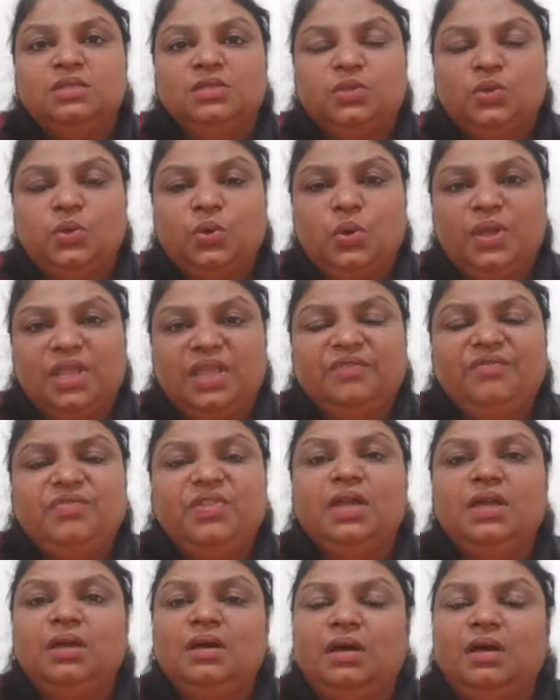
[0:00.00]
So
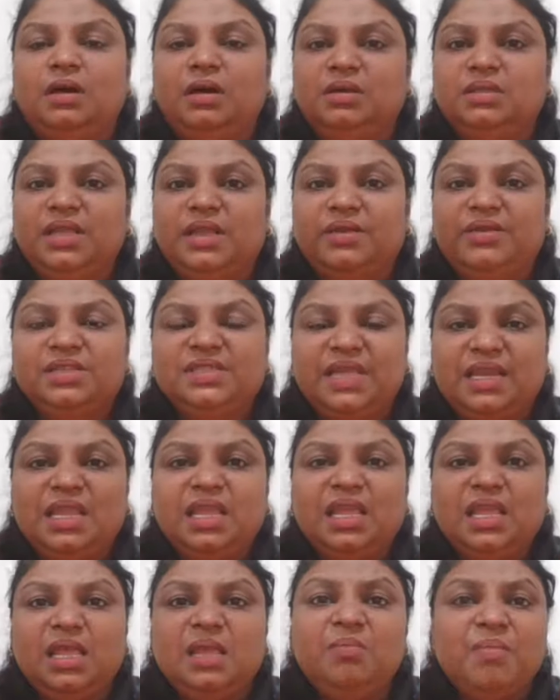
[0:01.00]
if there is
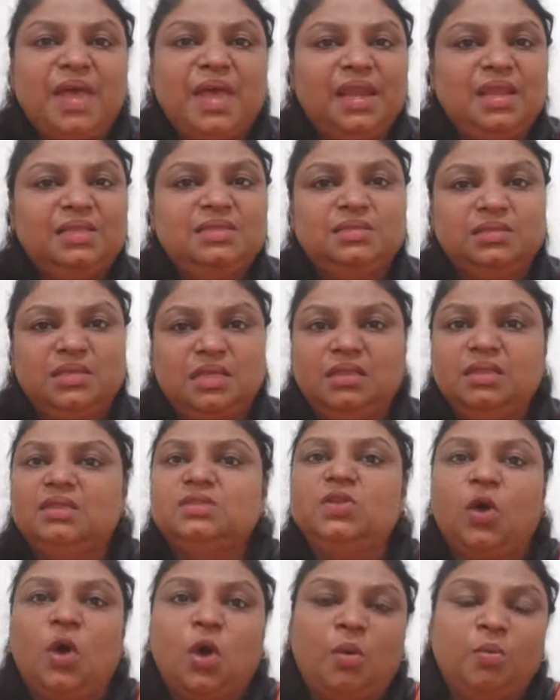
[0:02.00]
any imbalance in
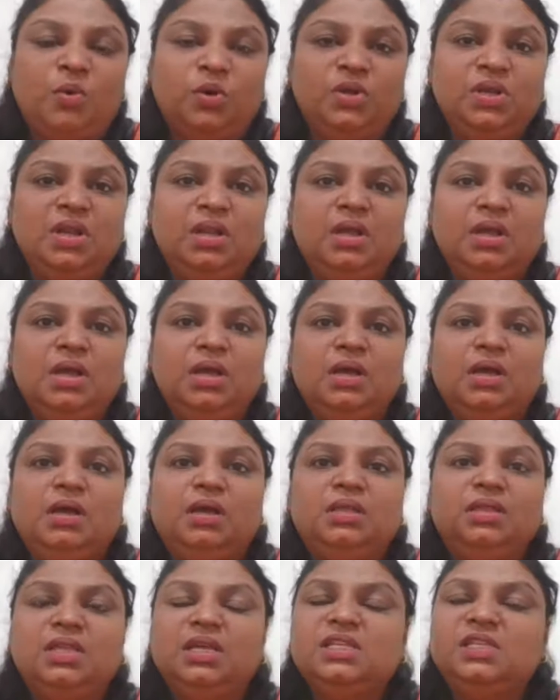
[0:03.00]
this hormone,
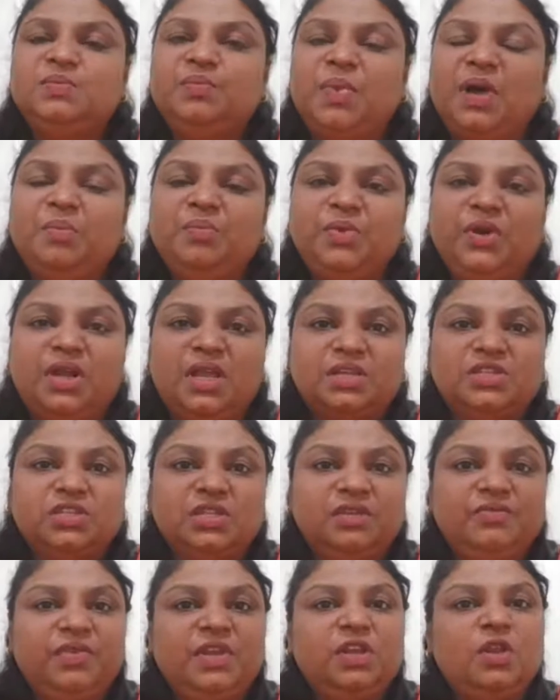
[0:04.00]
the sperm
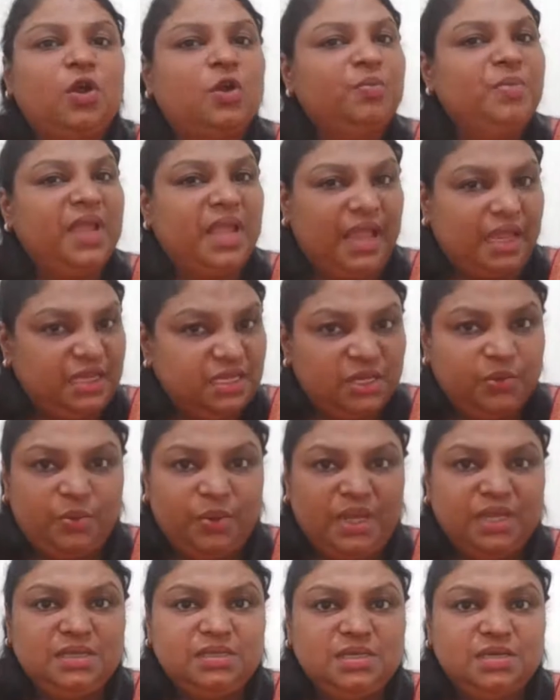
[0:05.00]
production will not be
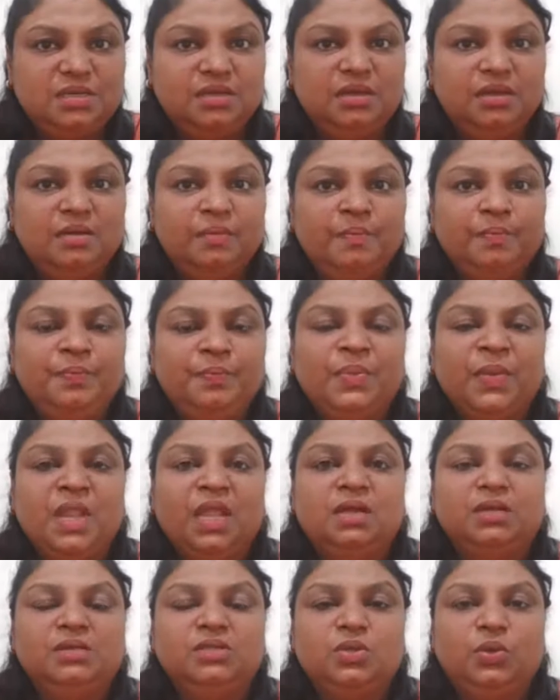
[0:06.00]
adequate.
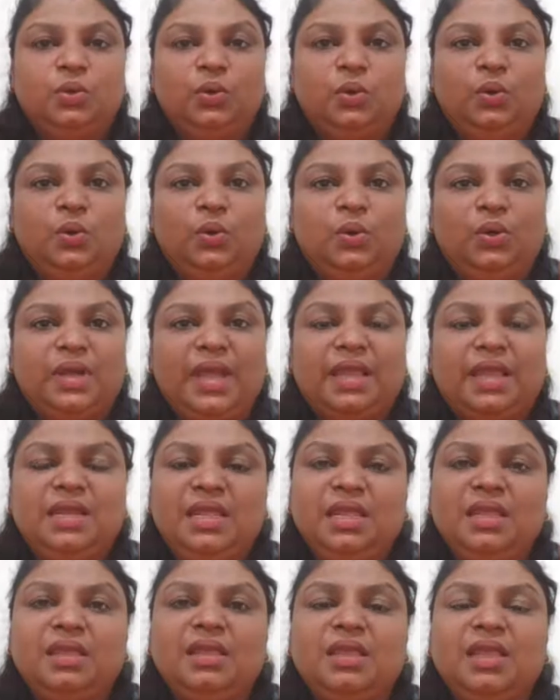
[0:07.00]
So
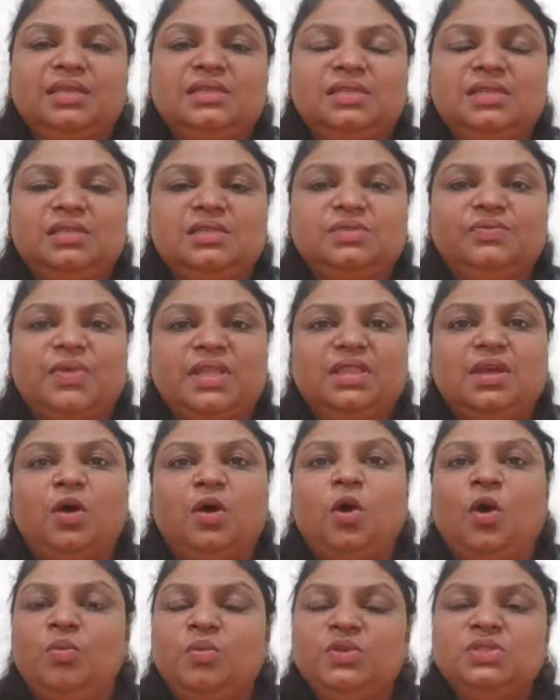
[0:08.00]
any cases where
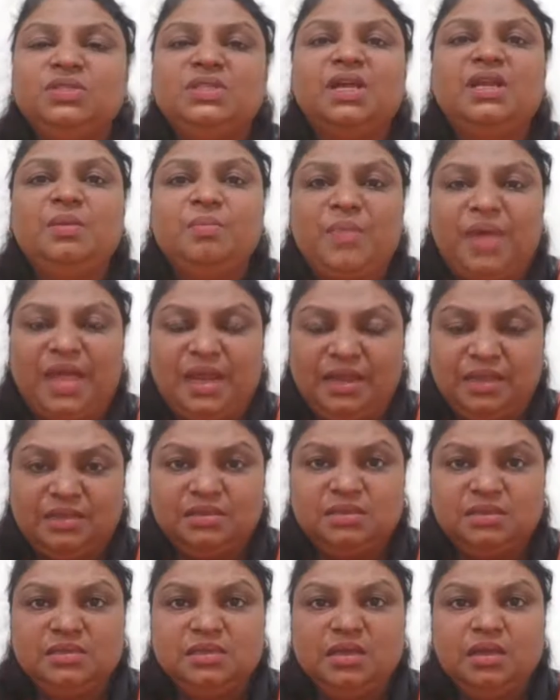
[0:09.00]
the hormones are
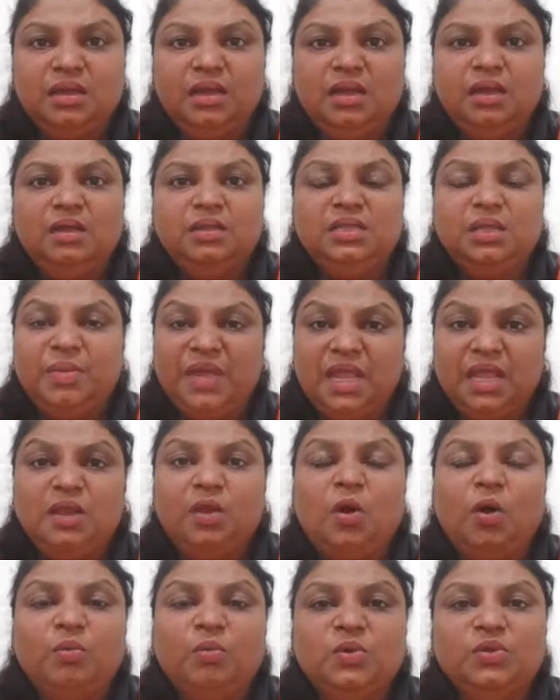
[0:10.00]
imbalanced, the
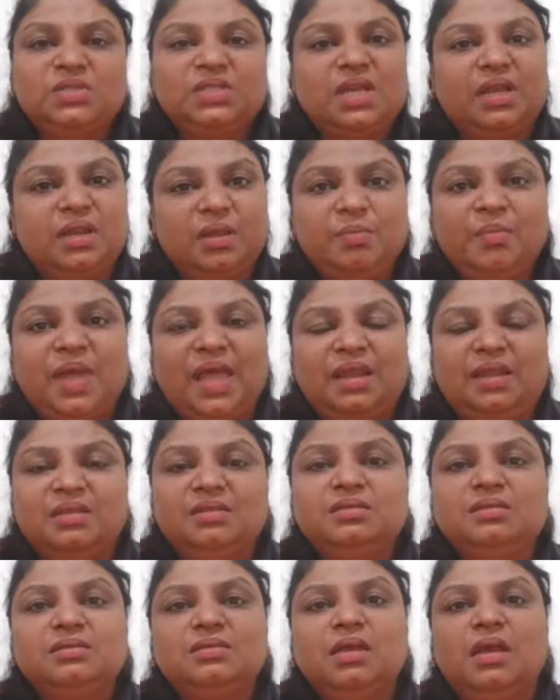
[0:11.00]
male hormones are
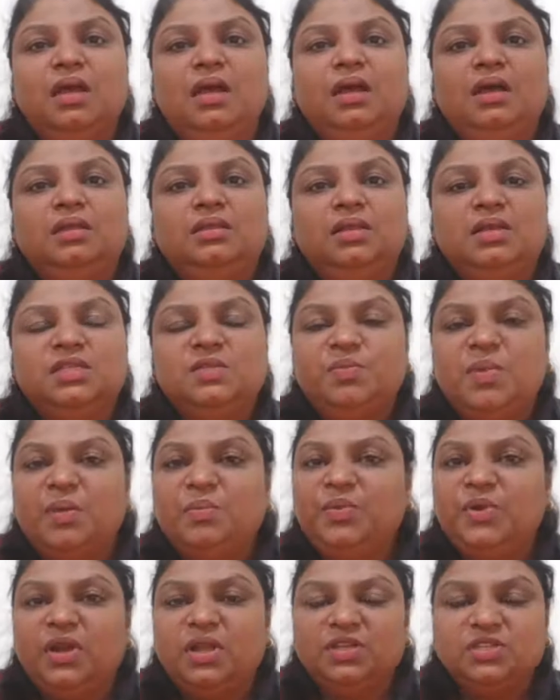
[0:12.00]
imbalanced, the
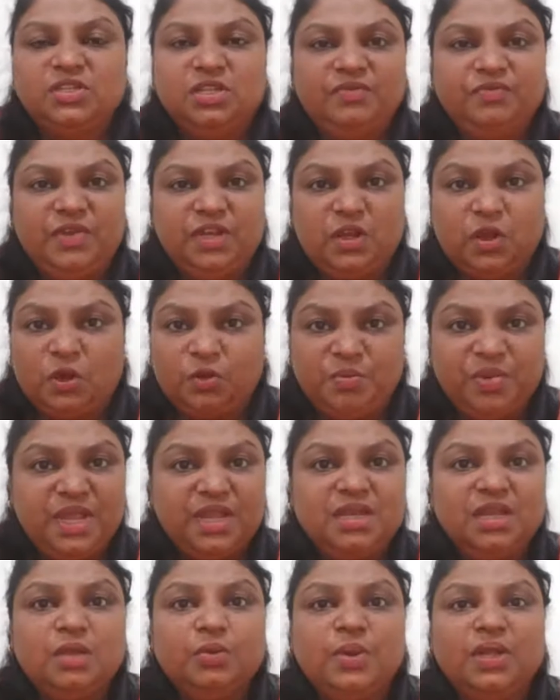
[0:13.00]
sperm production will not
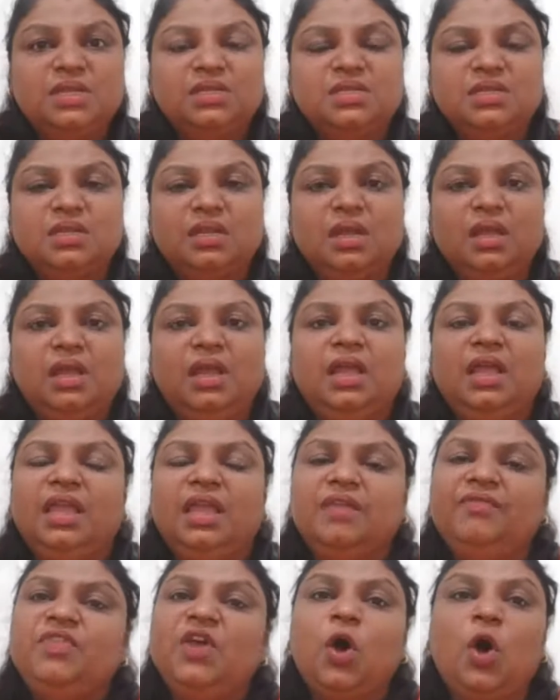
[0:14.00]
be adequate.
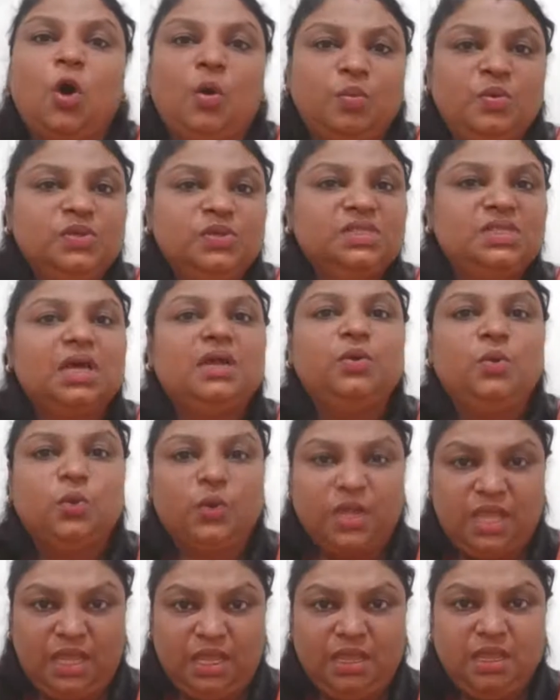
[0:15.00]
If the hormones are
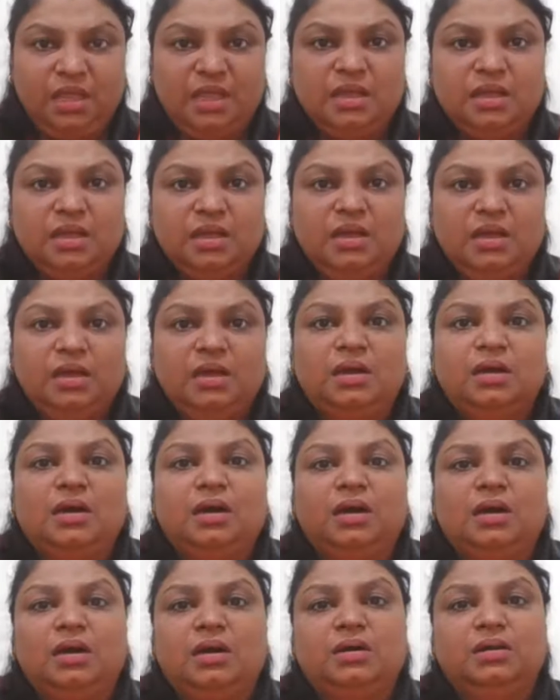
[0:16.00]
okay,
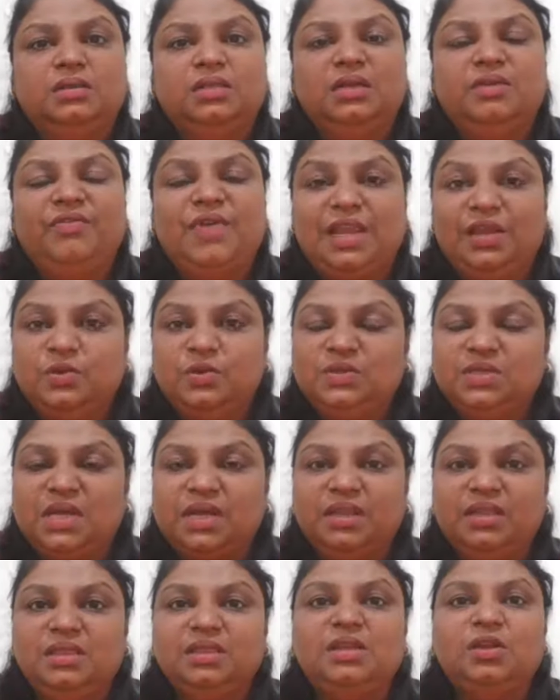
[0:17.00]
the values
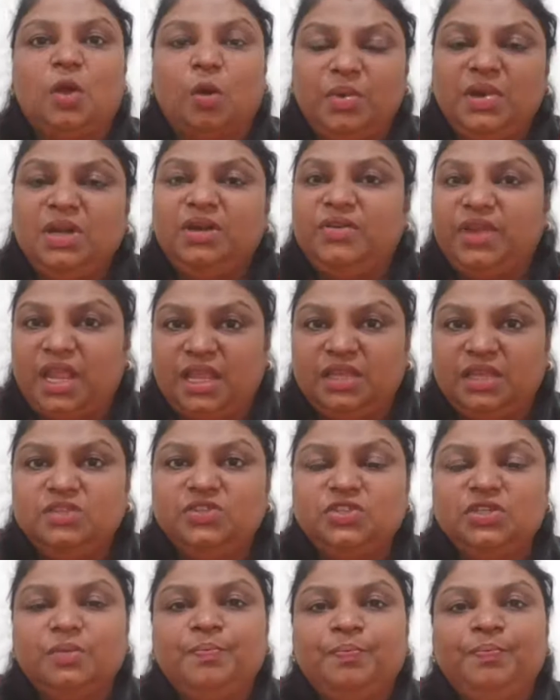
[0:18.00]
are in the normal
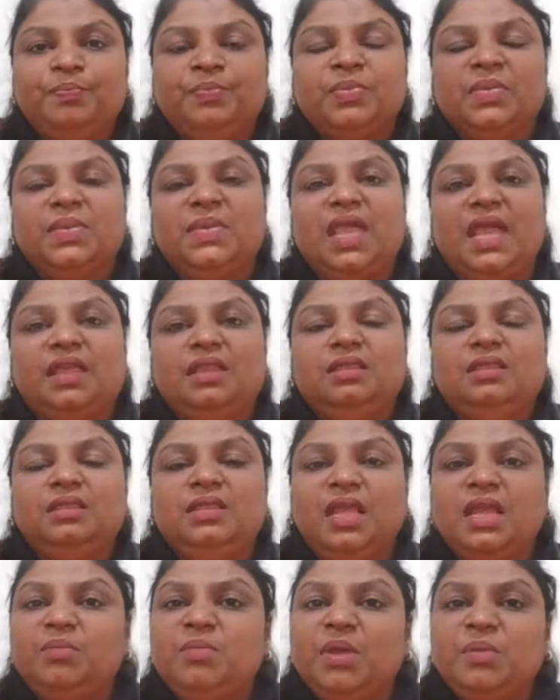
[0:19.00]
range, then
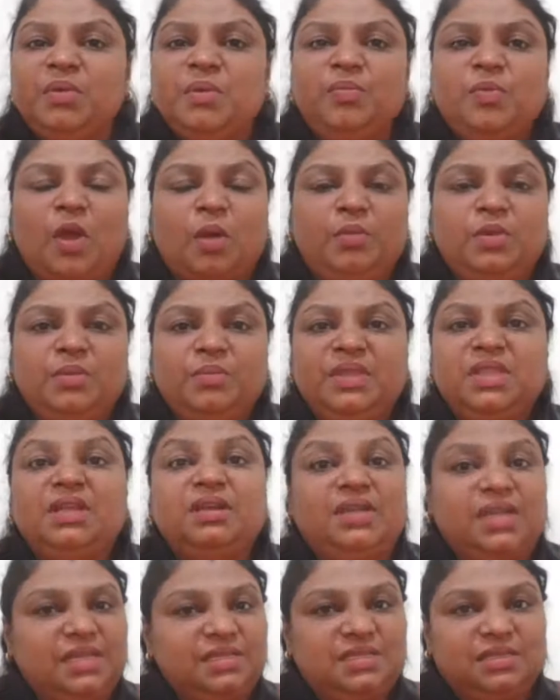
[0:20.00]
there may be problem in the
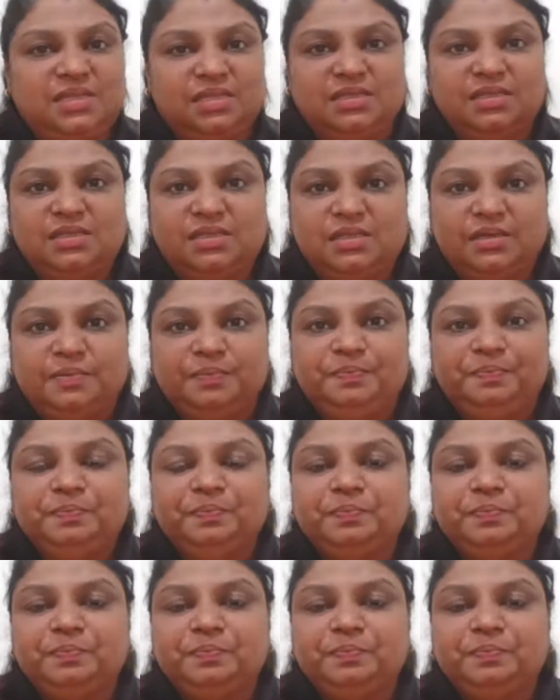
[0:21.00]
testis.